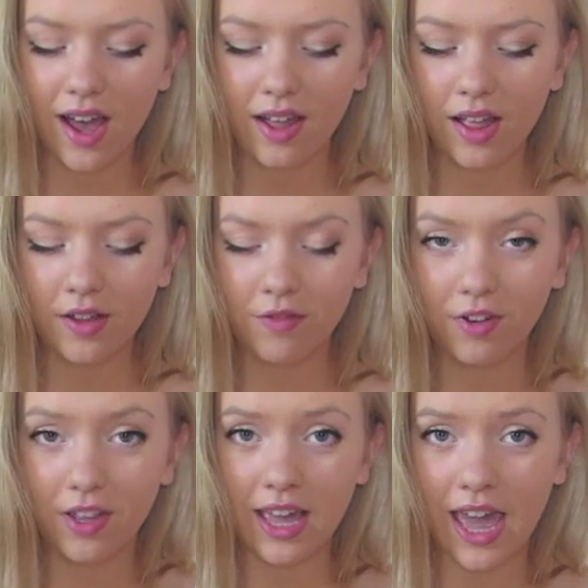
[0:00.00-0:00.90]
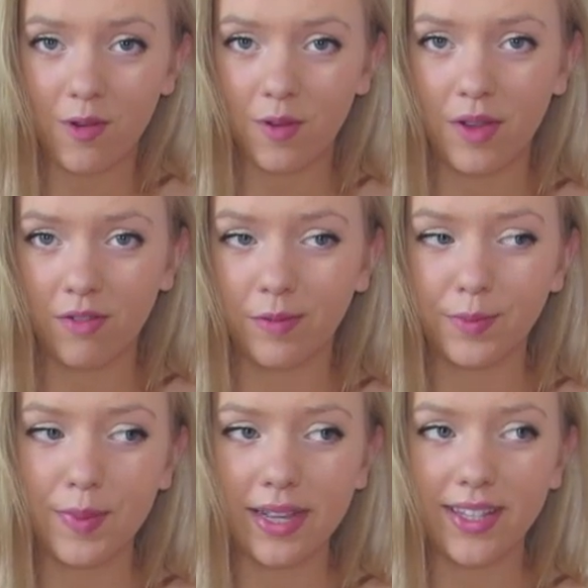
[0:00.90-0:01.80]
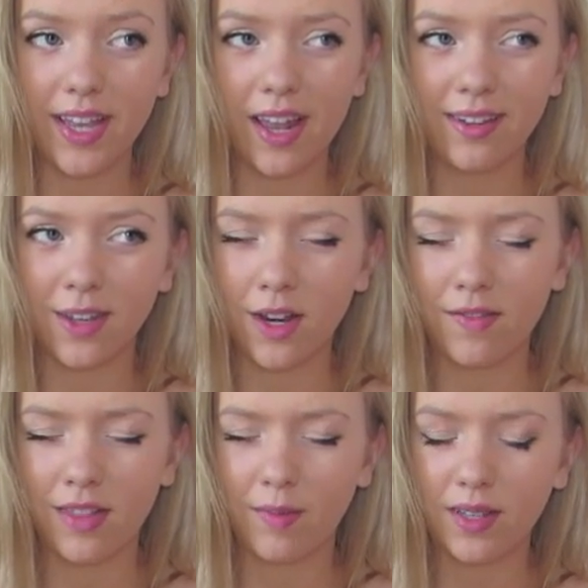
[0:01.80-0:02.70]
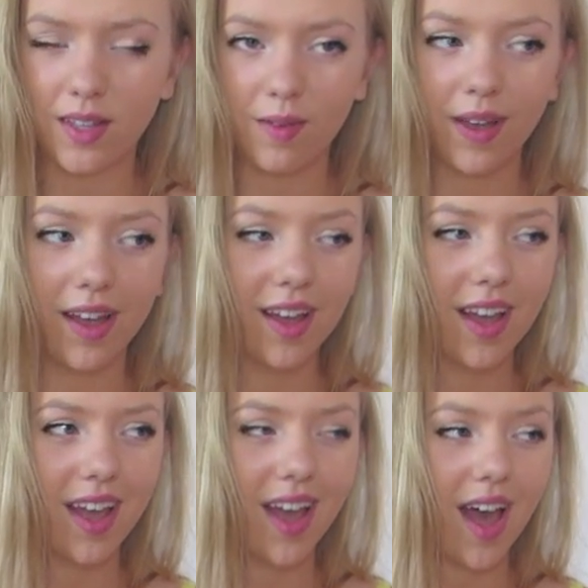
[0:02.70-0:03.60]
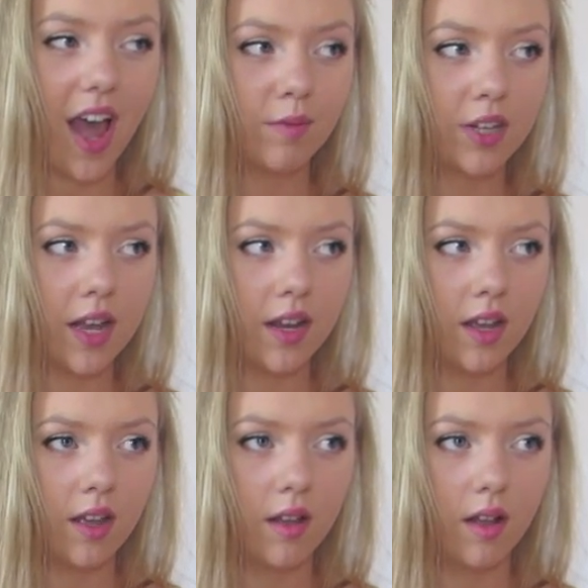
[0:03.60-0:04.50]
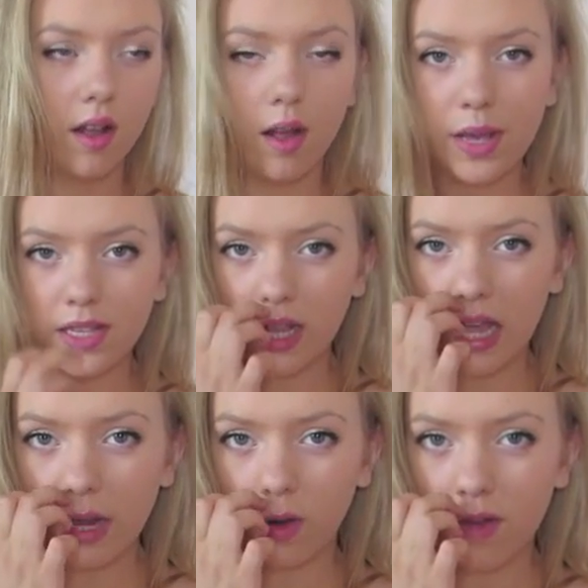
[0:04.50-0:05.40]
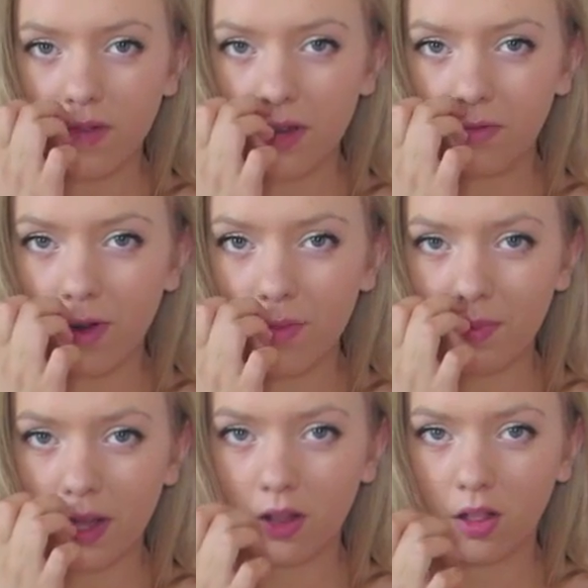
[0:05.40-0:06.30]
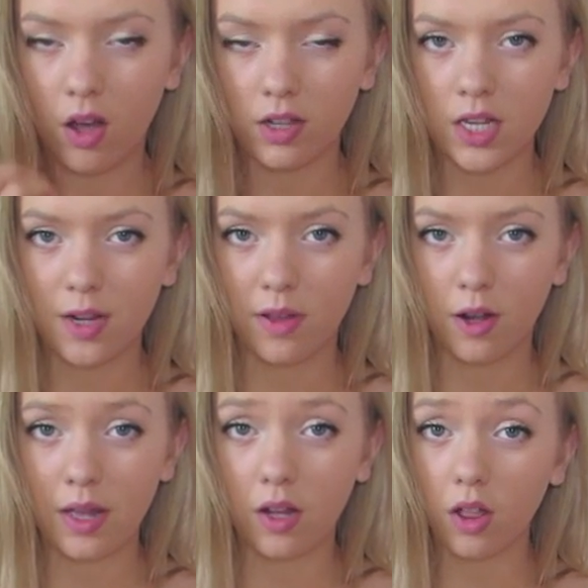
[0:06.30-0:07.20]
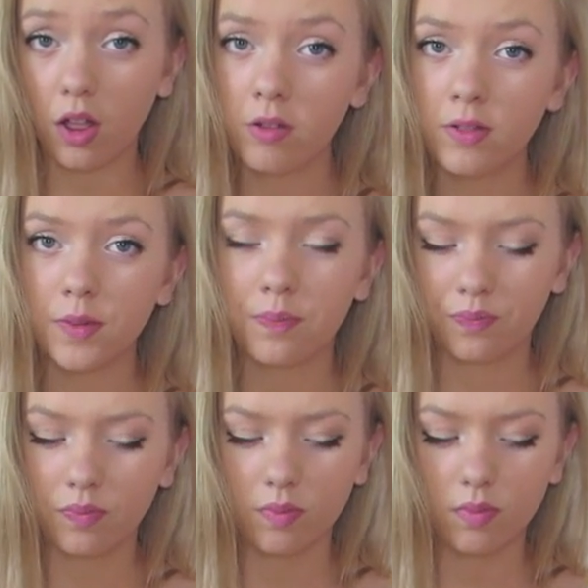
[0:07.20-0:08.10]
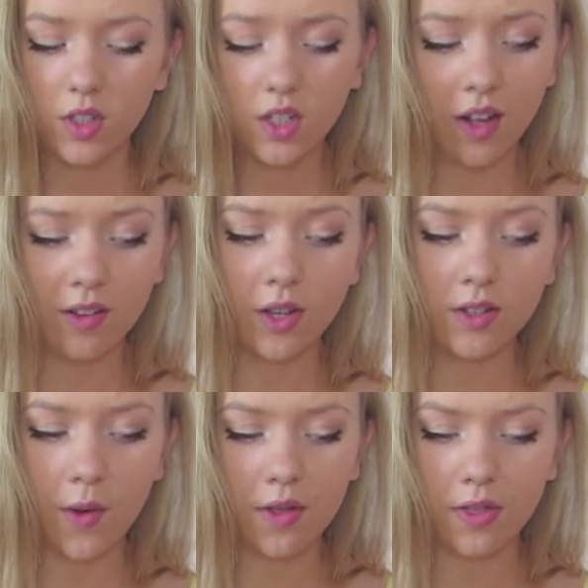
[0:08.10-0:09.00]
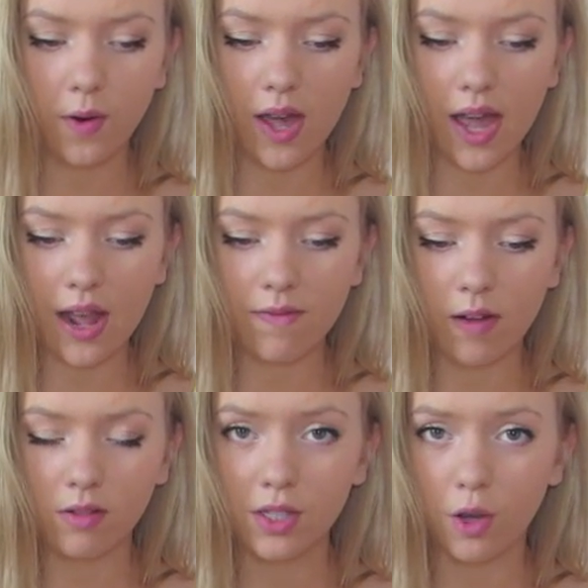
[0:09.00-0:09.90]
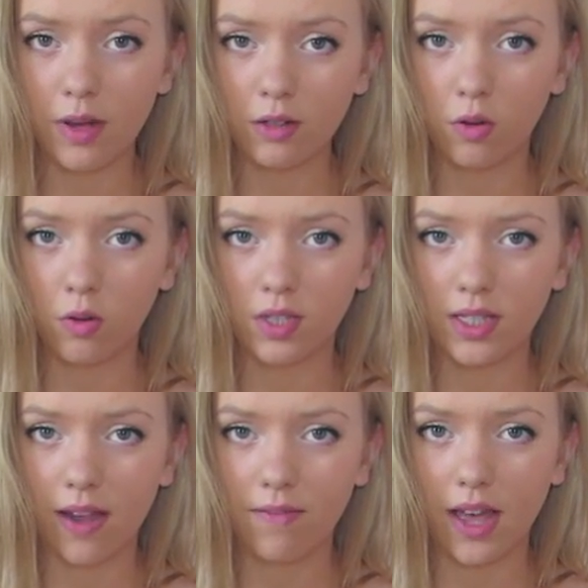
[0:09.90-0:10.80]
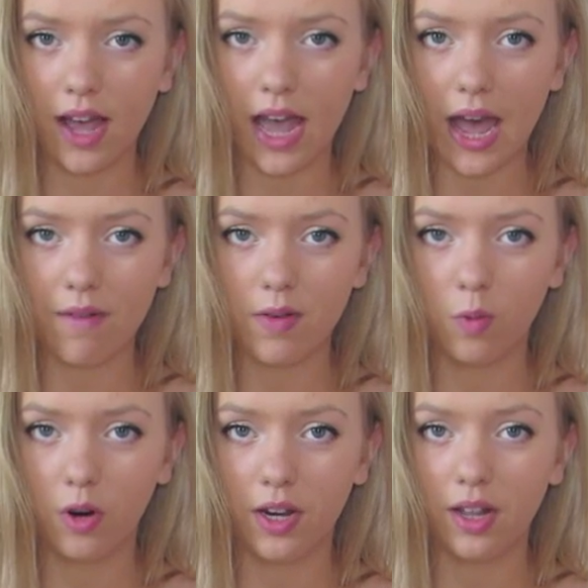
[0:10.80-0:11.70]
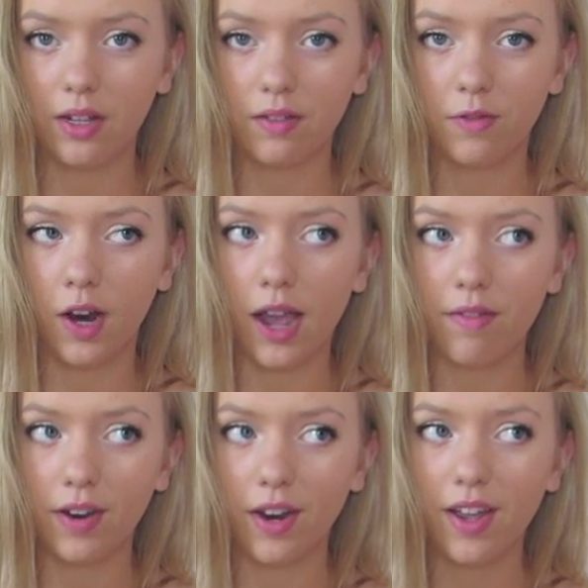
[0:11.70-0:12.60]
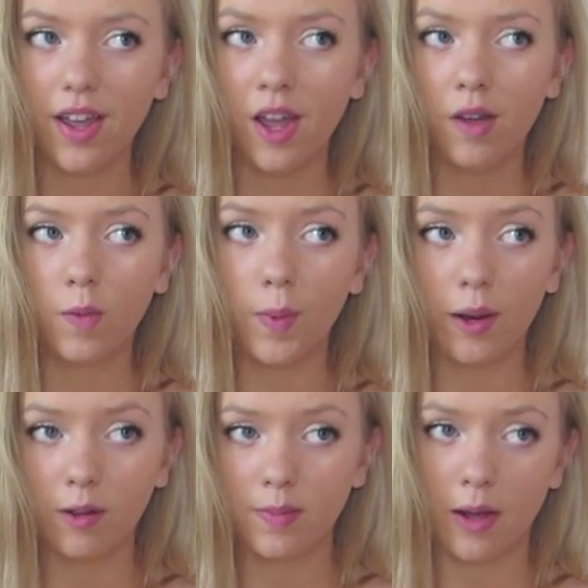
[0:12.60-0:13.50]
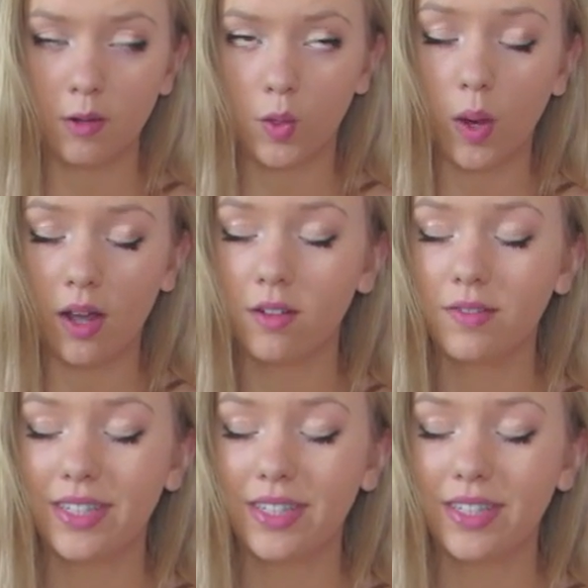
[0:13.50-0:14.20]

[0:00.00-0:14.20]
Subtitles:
I like really hate when my room's messy, and it's not even that messy, but I'm trying to, basically I don't have enough room in my closet to put all my clothes. So I was going through it and I found so much old stuff that I haven't worn in like forever from when I was about 12.